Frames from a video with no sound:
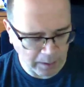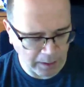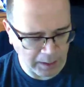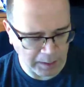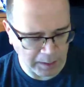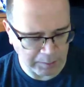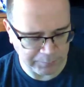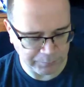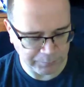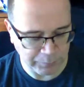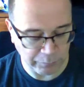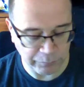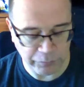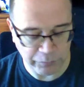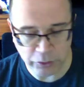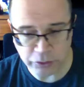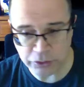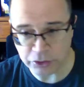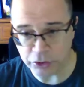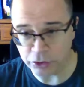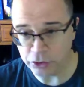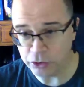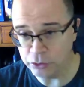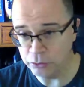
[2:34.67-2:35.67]
If you've
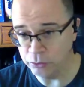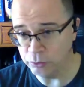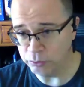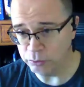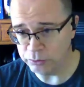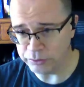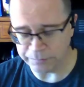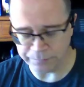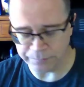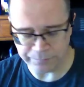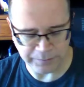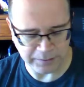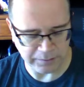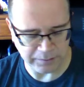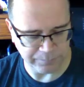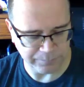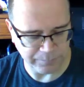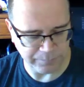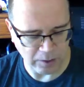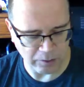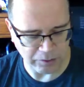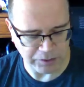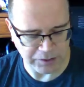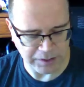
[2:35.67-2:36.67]
used a tool to fill a
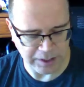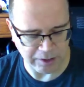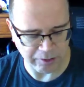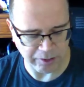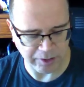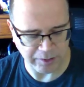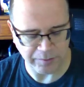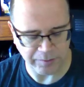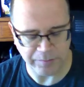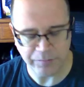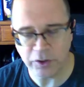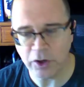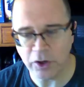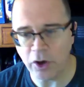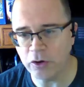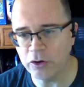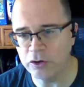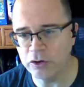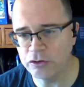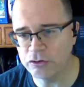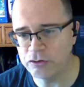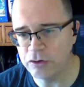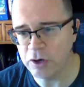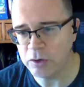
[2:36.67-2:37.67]
forest area, if you go
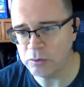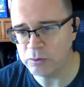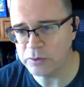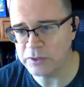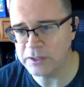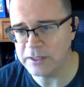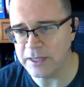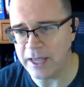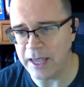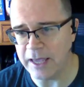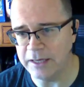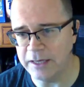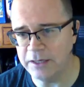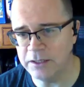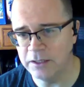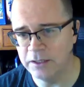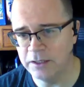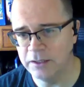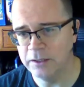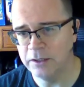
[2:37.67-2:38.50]
Control Z,